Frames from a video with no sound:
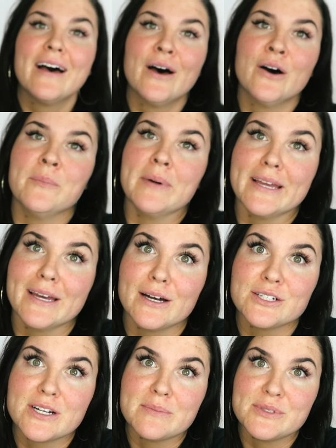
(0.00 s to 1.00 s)
Oh my
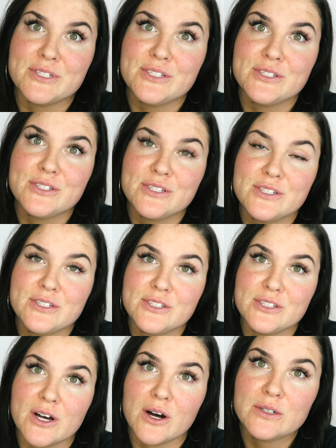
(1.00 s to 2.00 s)
gosh, I'm
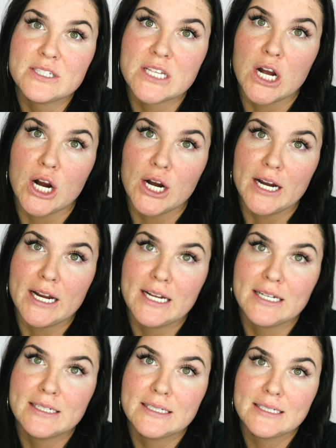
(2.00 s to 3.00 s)
so
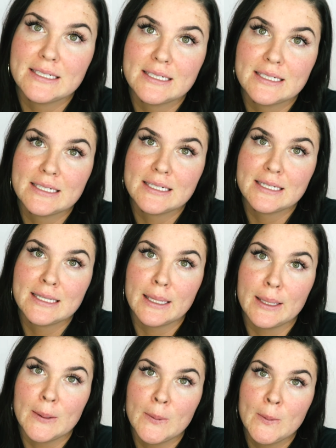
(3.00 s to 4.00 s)
sorry.
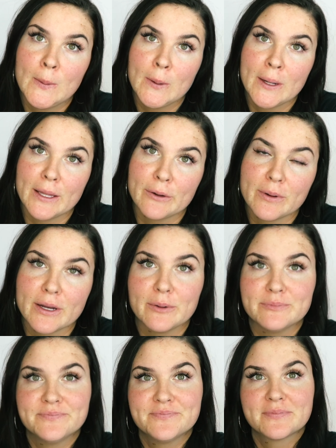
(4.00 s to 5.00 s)
Hello. Okay, there we
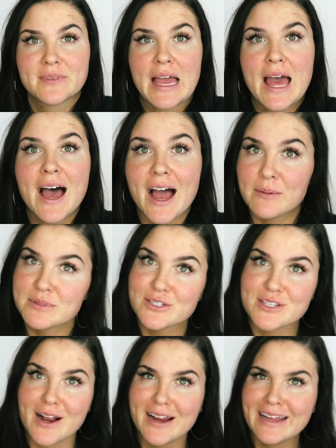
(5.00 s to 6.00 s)
go. I'm so
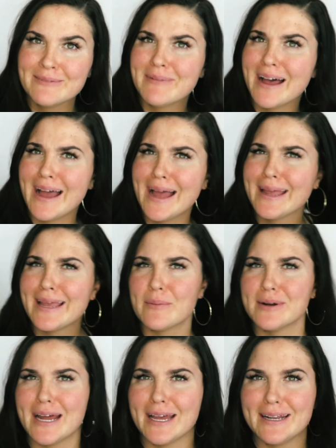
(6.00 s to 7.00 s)
sorry. My
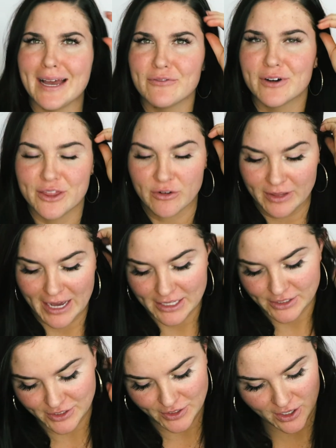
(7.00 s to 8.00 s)
camera died halfway through
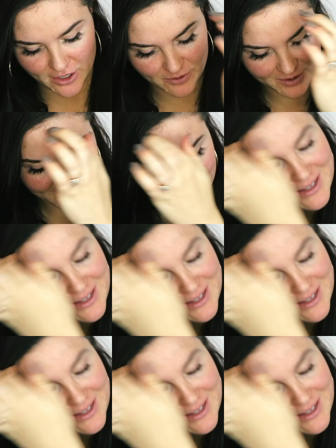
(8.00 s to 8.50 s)
that, so